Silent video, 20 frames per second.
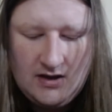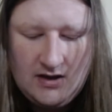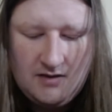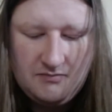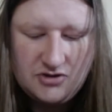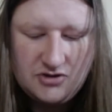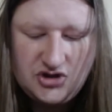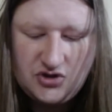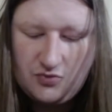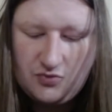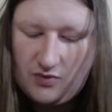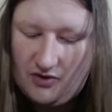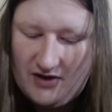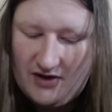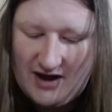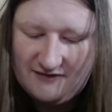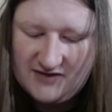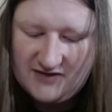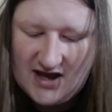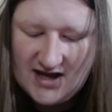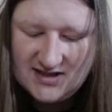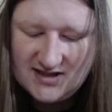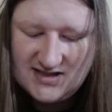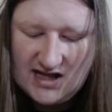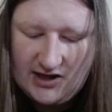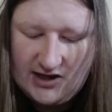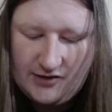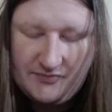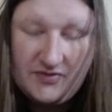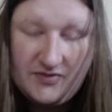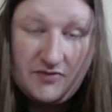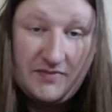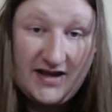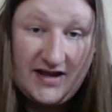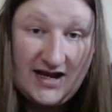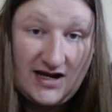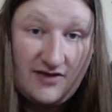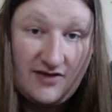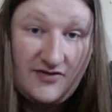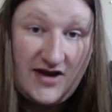but you will have to exile them at the
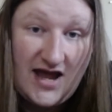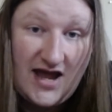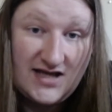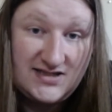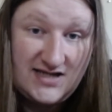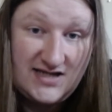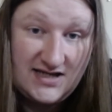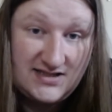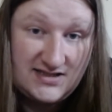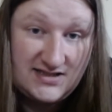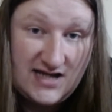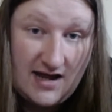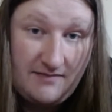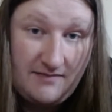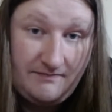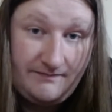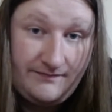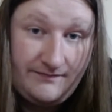beginning of the next end step.